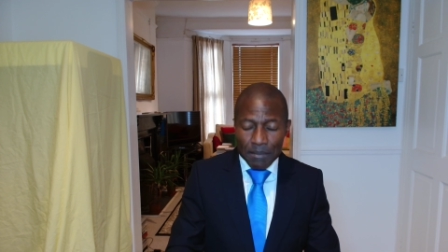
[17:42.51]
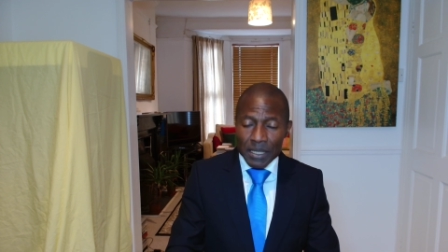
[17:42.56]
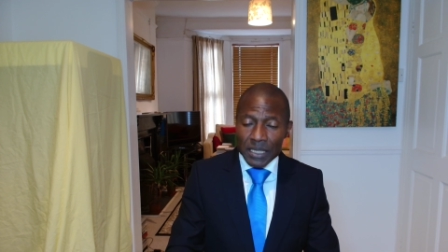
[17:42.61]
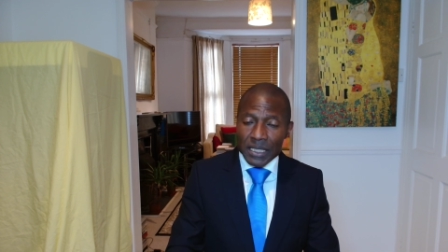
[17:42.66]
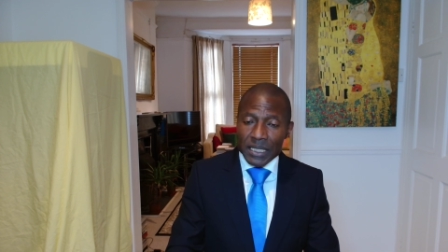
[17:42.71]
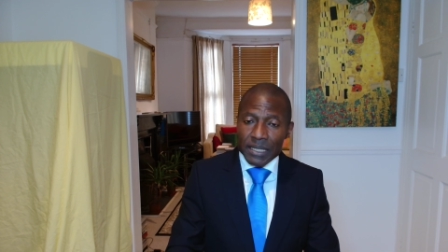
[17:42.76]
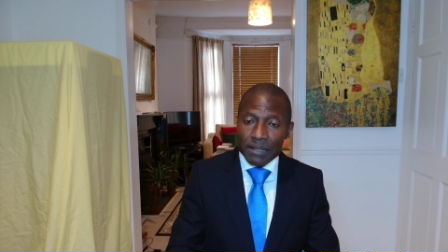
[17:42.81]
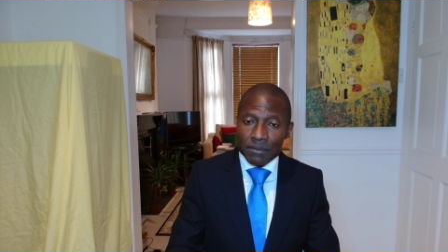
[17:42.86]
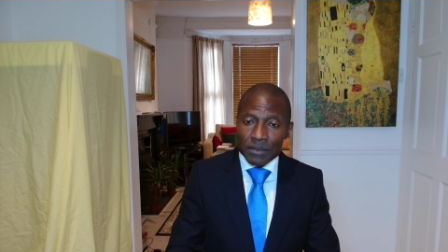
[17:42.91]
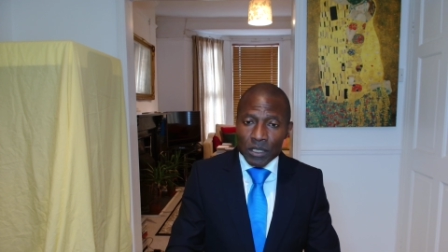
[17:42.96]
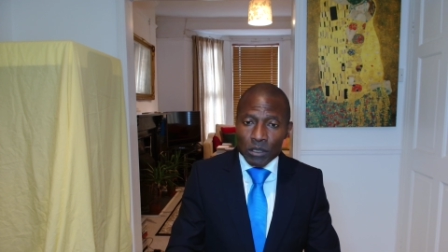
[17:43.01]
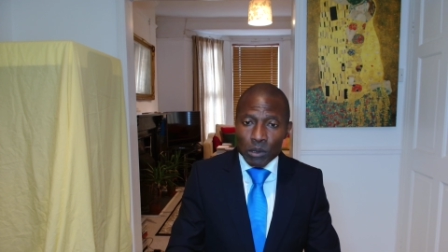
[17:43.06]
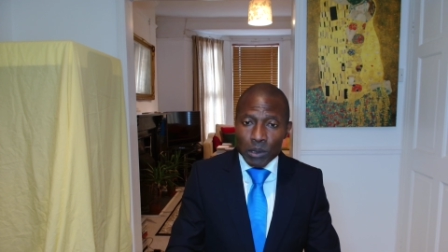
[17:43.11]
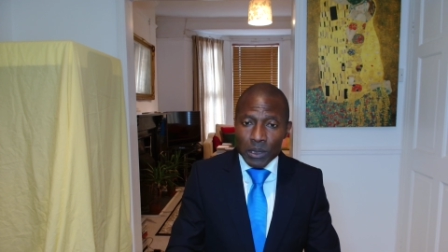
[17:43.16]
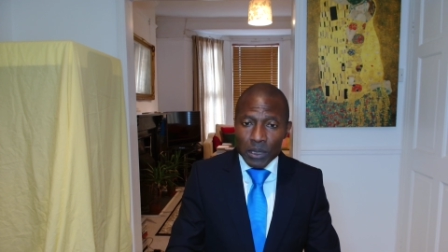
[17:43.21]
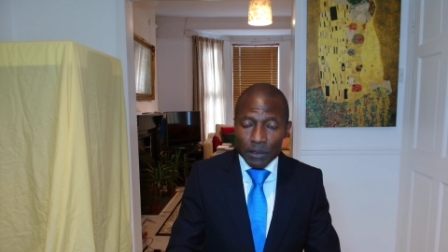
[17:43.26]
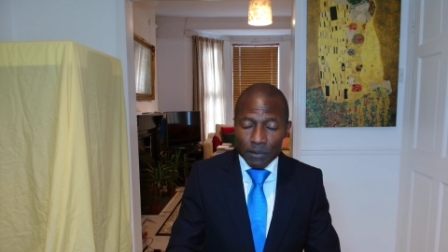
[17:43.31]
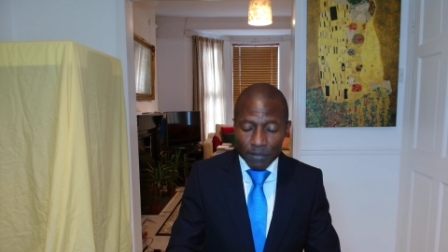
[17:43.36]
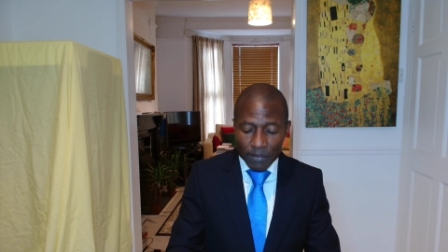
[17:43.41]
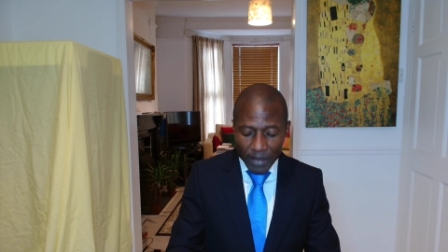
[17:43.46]
and
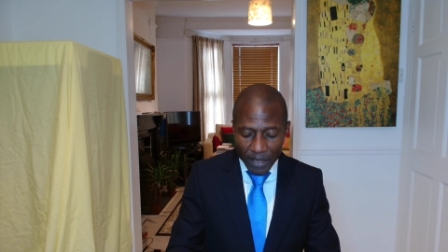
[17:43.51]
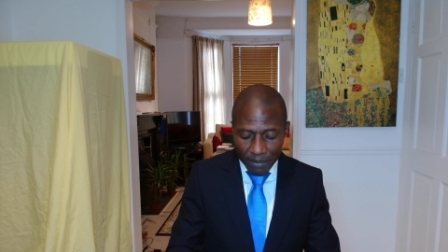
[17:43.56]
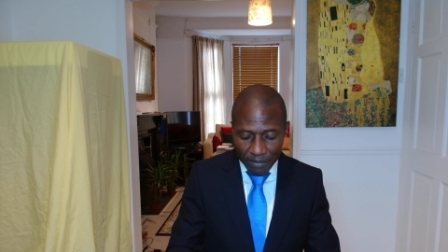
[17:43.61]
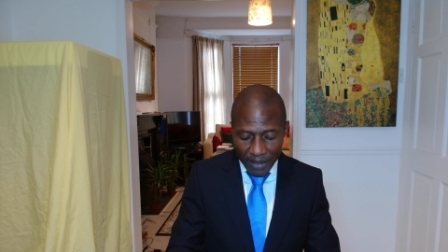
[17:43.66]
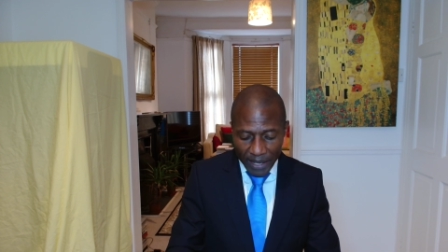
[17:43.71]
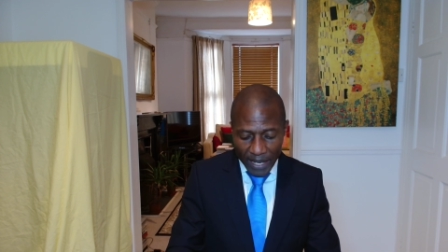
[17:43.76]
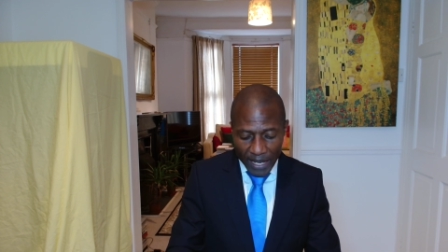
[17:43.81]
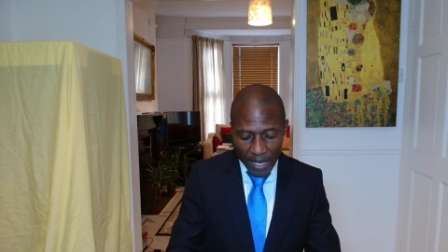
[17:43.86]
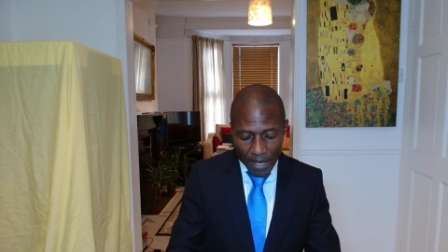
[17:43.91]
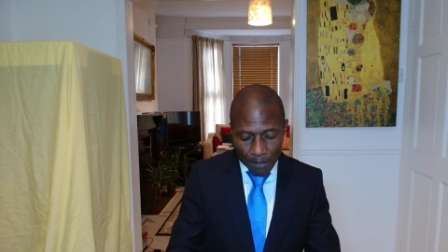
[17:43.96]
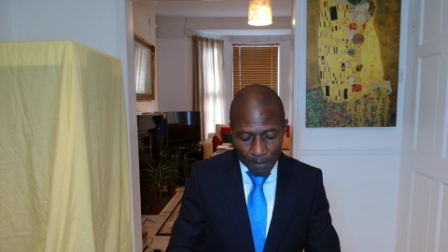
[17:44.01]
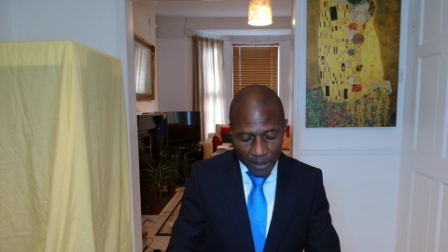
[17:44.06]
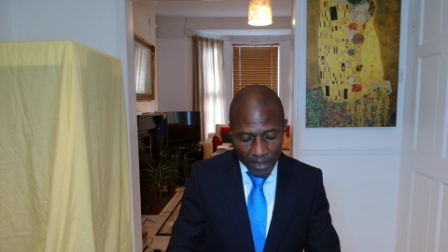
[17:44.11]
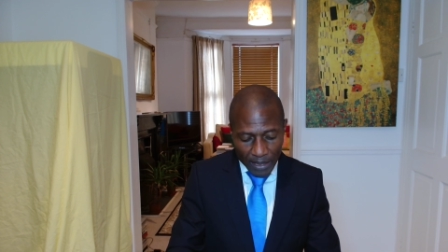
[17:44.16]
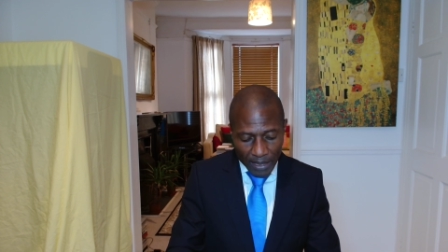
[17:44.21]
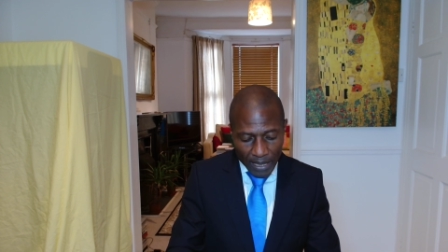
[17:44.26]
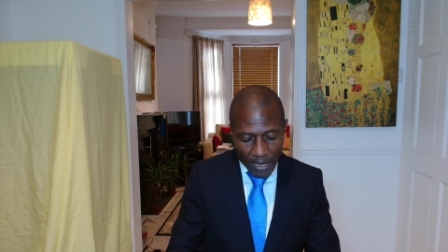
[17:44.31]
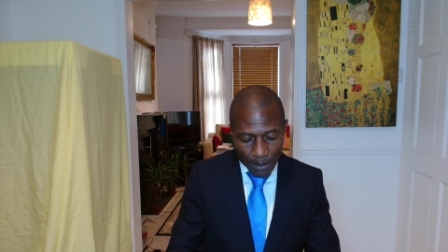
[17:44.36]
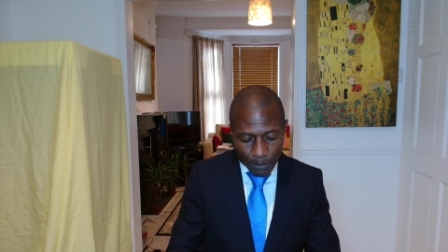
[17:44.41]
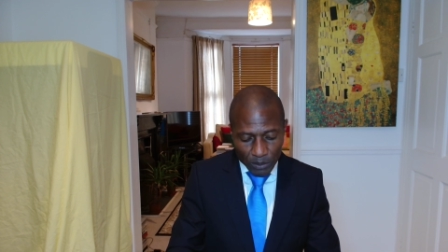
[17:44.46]
7:25 a.m.
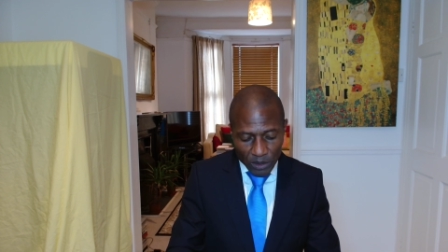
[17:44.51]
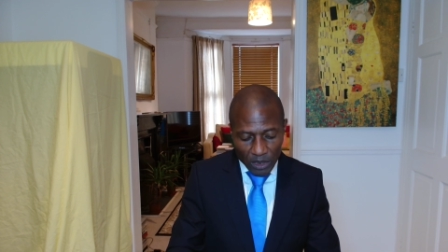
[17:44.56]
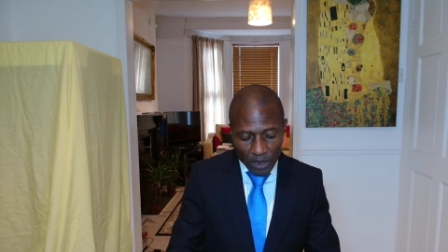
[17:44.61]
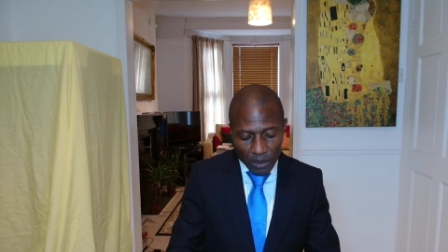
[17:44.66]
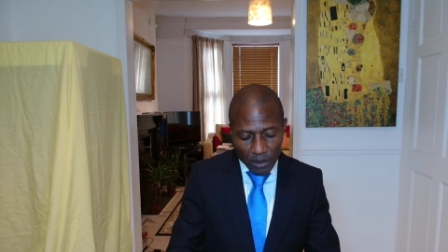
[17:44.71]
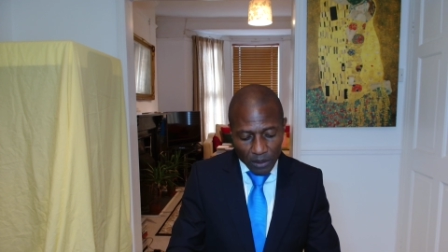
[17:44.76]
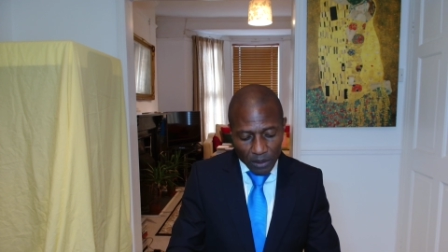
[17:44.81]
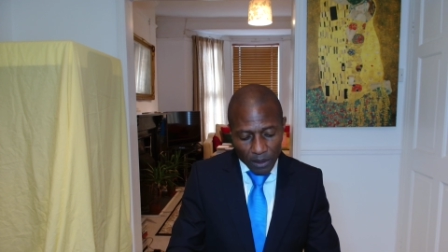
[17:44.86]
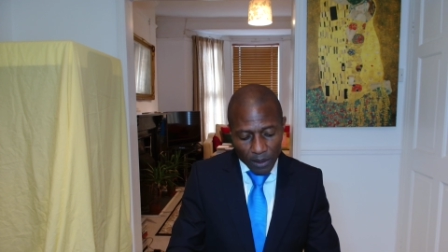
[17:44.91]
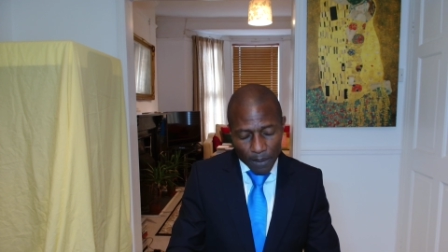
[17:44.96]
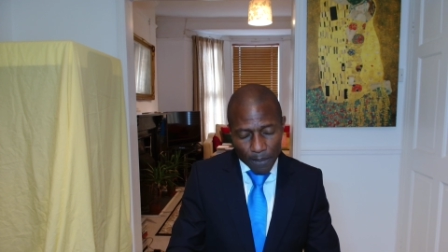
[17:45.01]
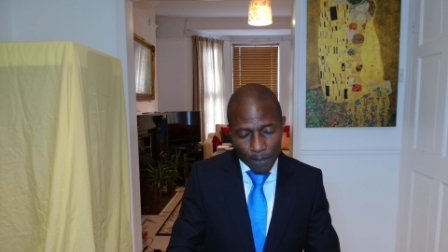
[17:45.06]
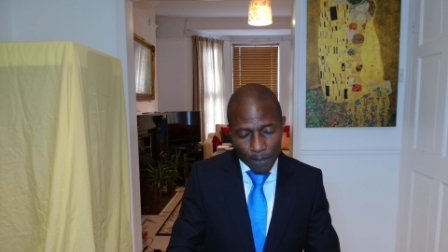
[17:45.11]
collapses.